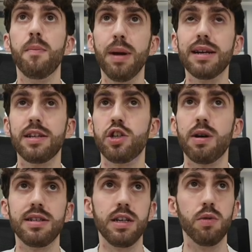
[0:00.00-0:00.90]
The biggest
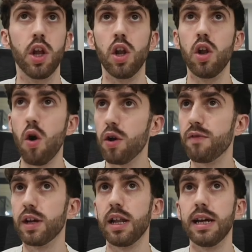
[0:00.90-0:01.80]
issue I see with a lot
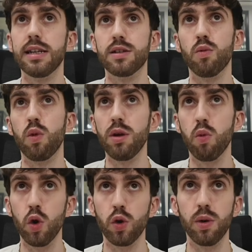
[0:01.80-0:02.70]
of the clients that we
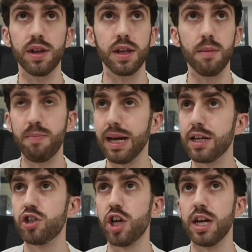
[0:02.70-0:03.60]
work with, and the
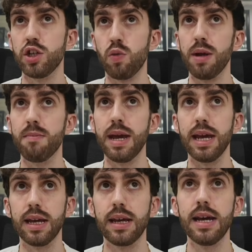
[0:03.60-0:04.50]
biggest change we
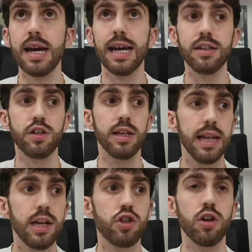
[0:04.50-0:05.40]
make, is
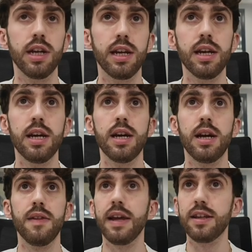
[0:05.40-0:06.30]

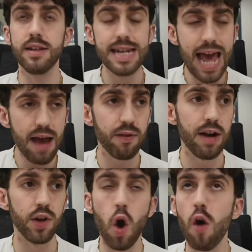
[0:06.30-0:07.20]
literally they
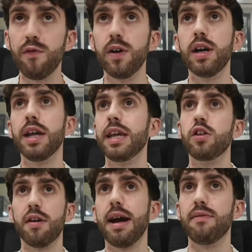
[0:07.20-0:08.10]
never have an offer and
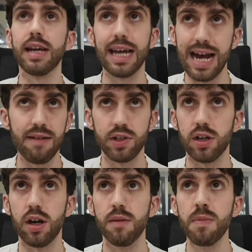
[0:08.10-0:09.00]
they don't have like an
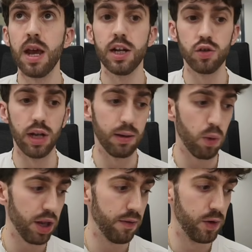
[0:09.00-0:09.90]
avatar. And so,
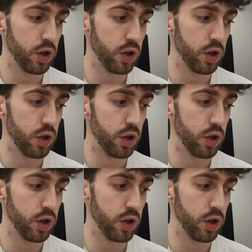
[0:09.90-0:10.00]
like, one of